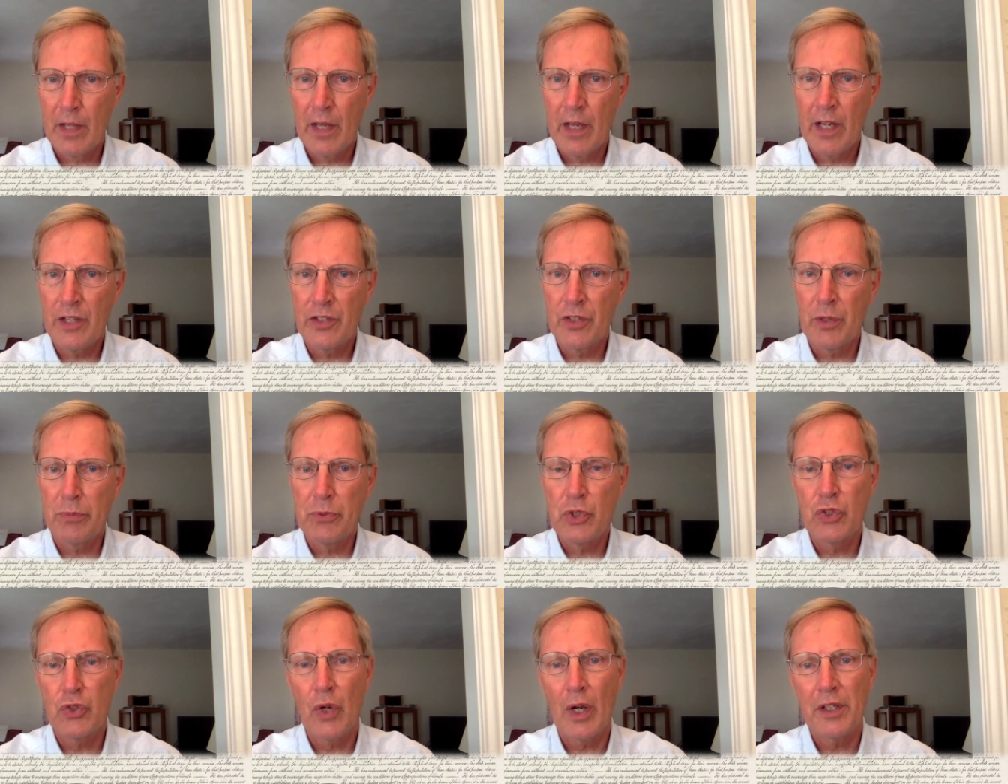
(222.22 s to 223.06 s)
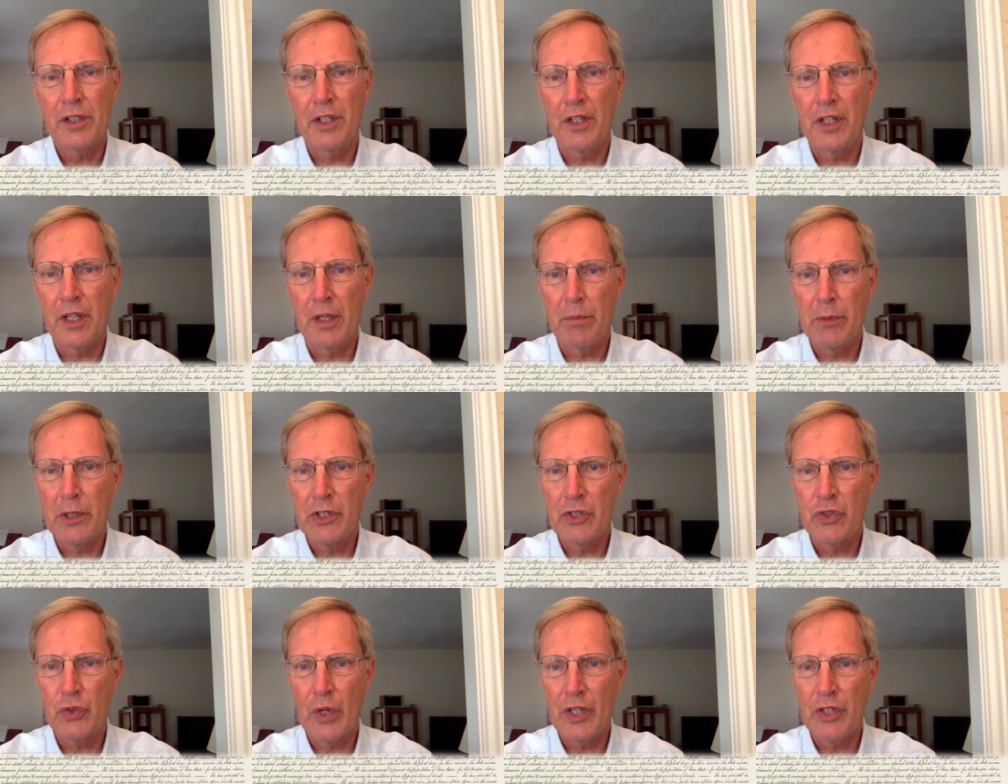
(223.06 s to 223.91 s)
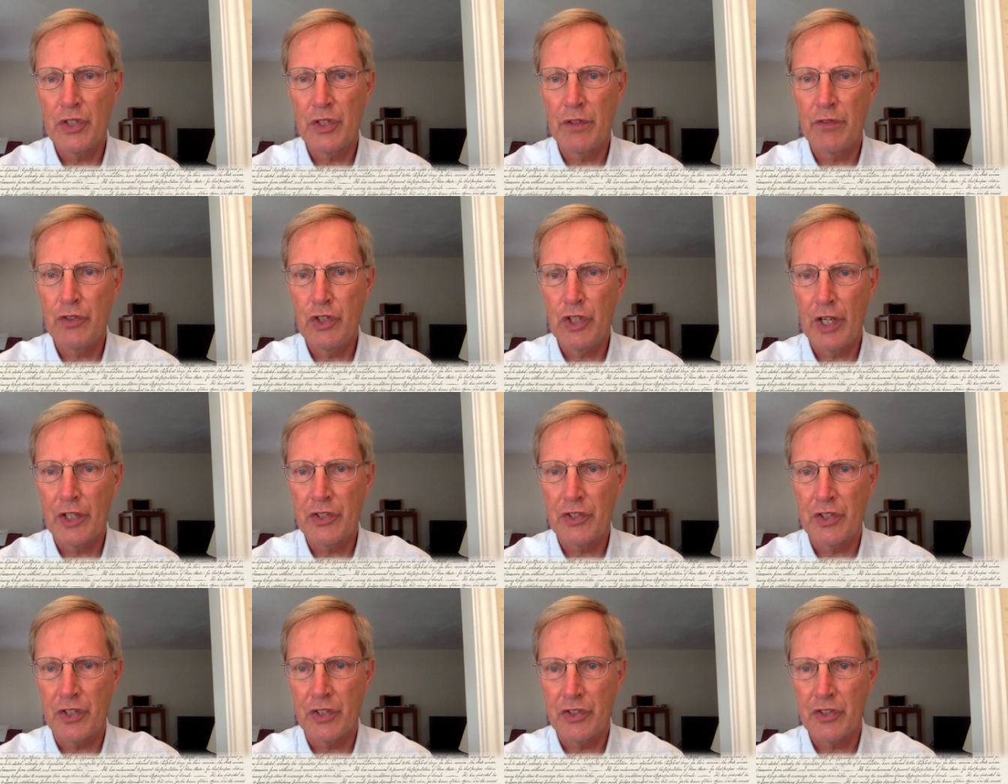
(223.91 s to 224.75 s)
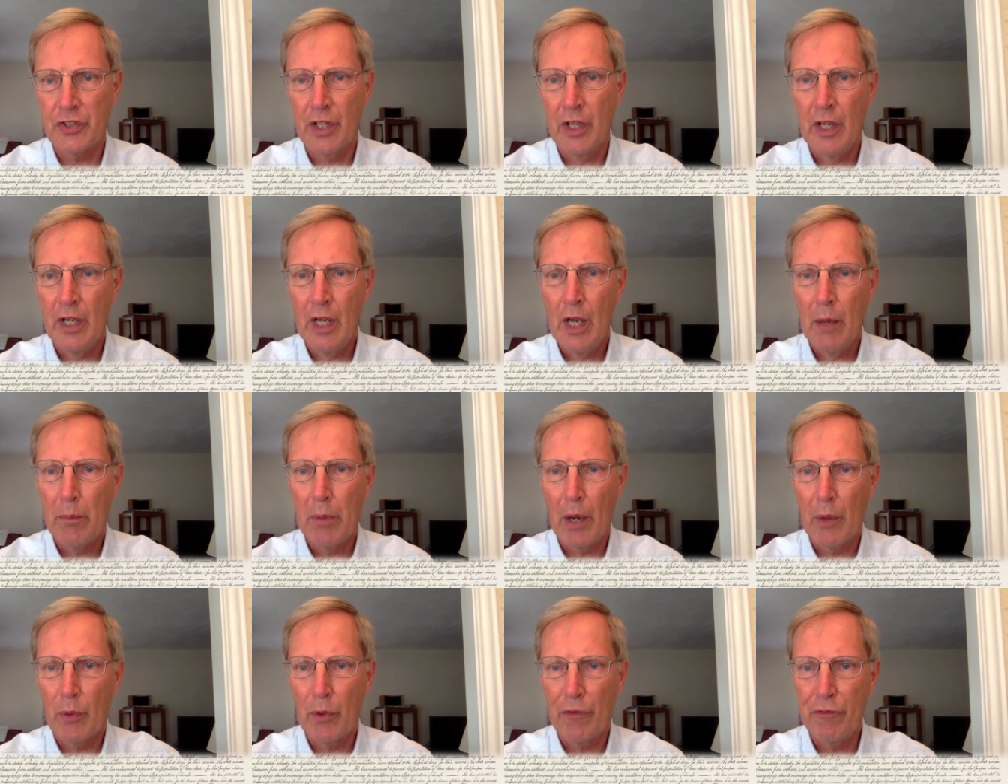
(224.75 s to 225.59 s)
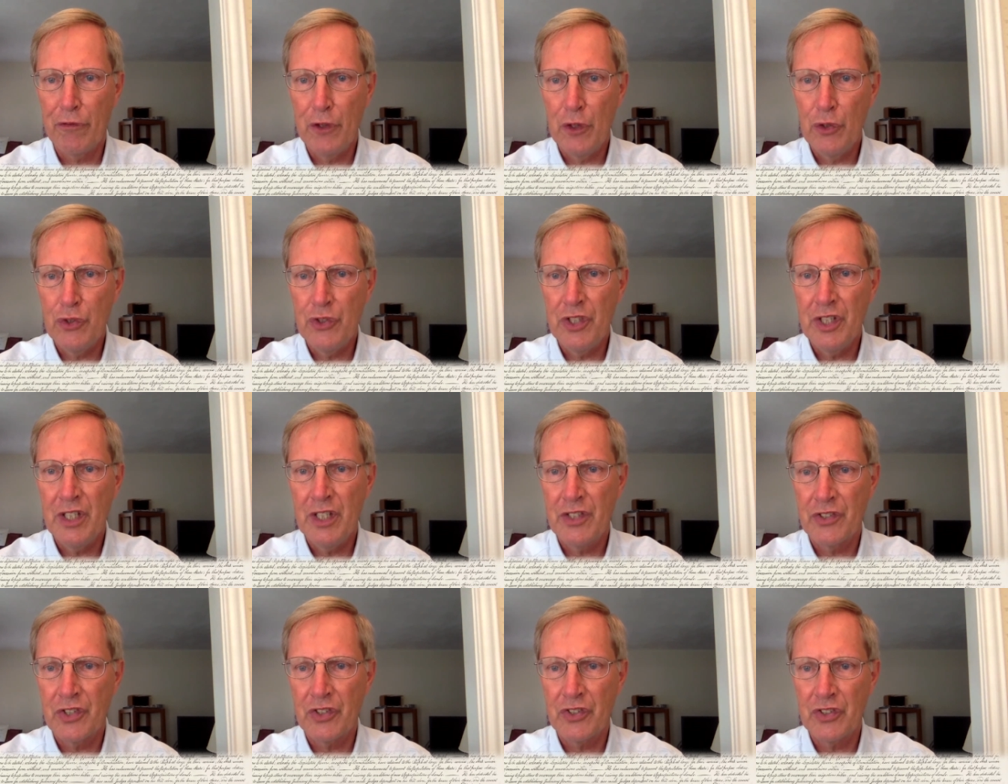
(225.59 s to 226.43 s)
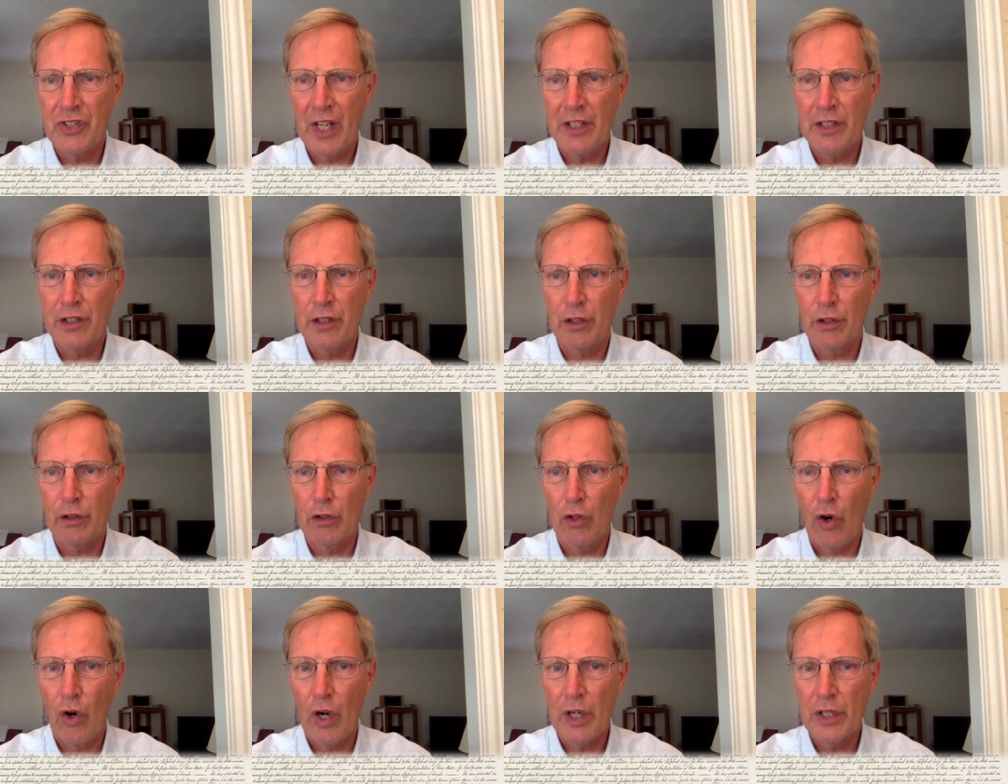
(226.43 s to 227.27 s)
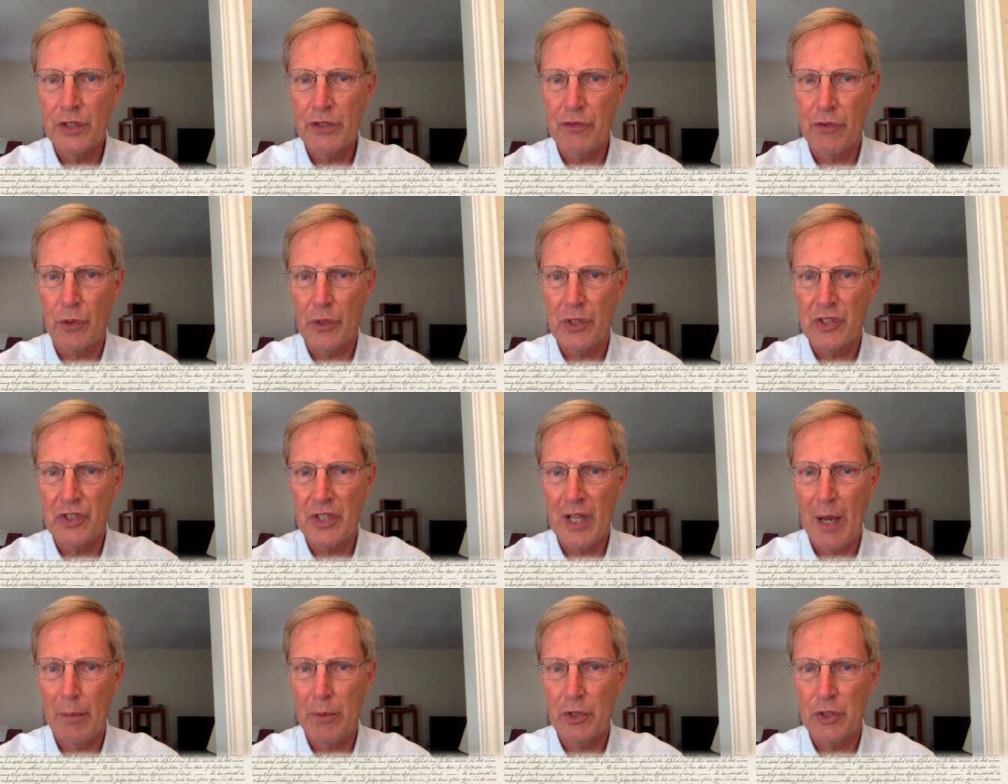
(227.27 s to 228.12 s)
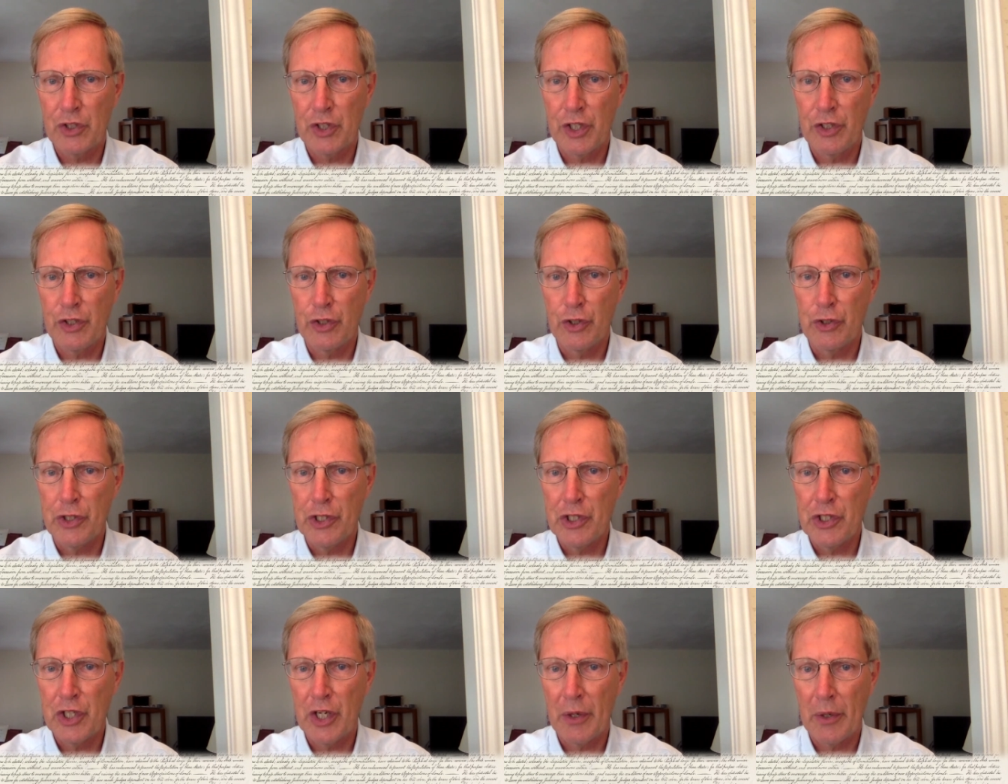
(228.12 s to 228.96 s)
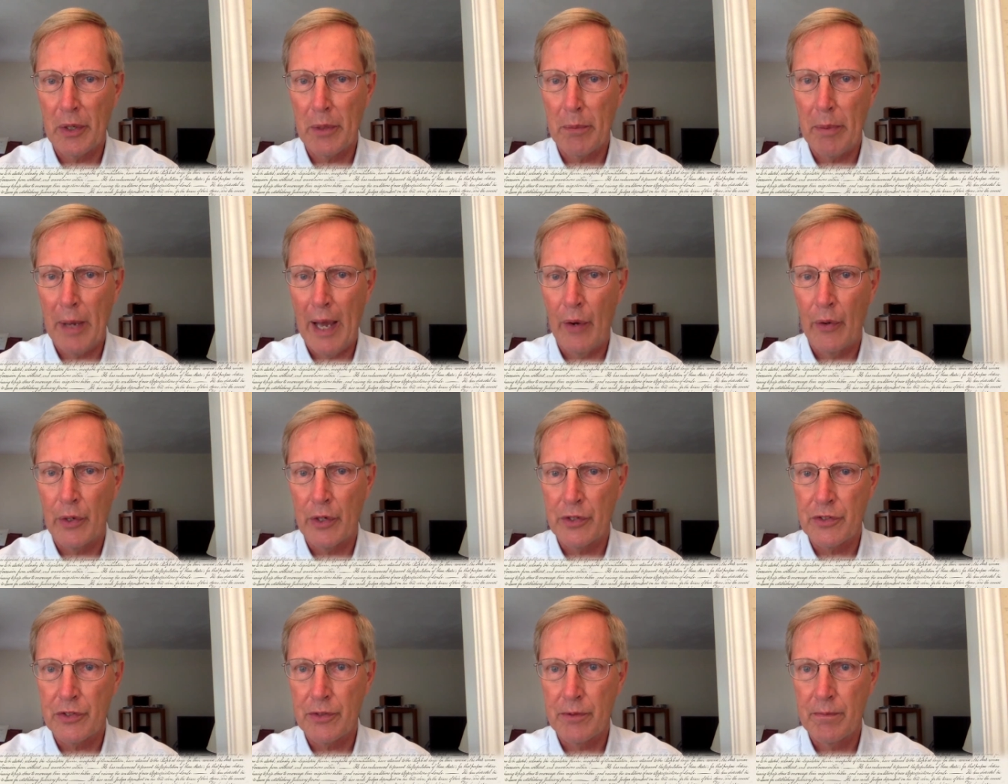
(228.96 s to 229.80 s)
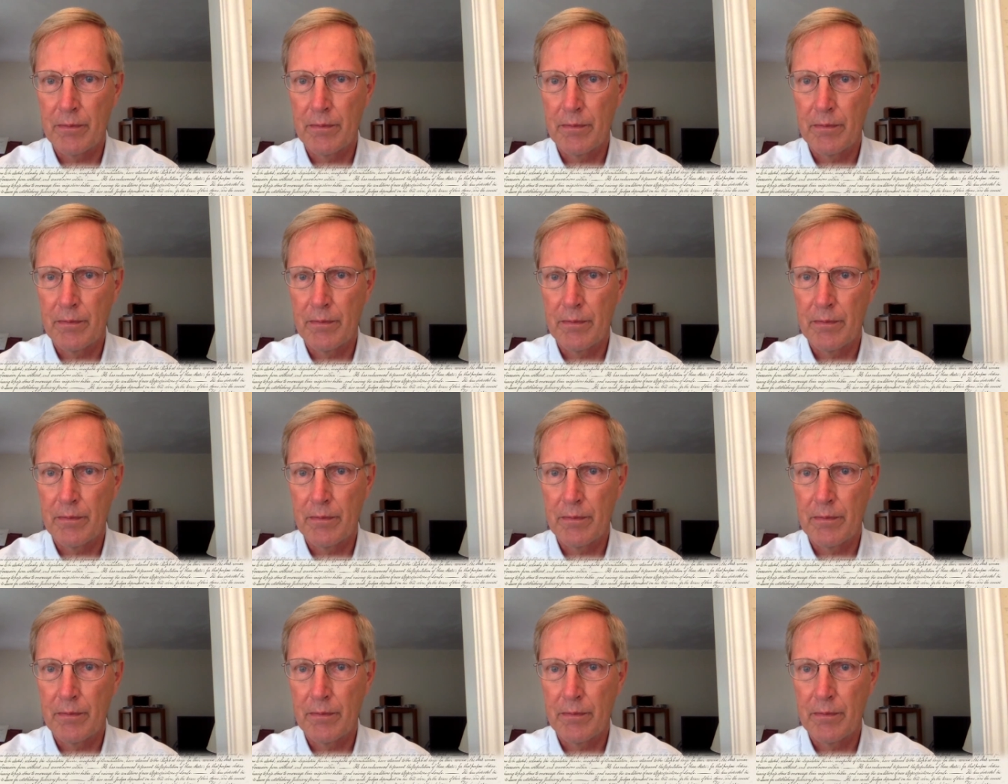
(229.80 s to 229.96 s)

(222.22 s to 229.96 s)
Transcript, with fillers: He's obstructed the administration of justice by refusing his assent to laws for establishing judiciary powers.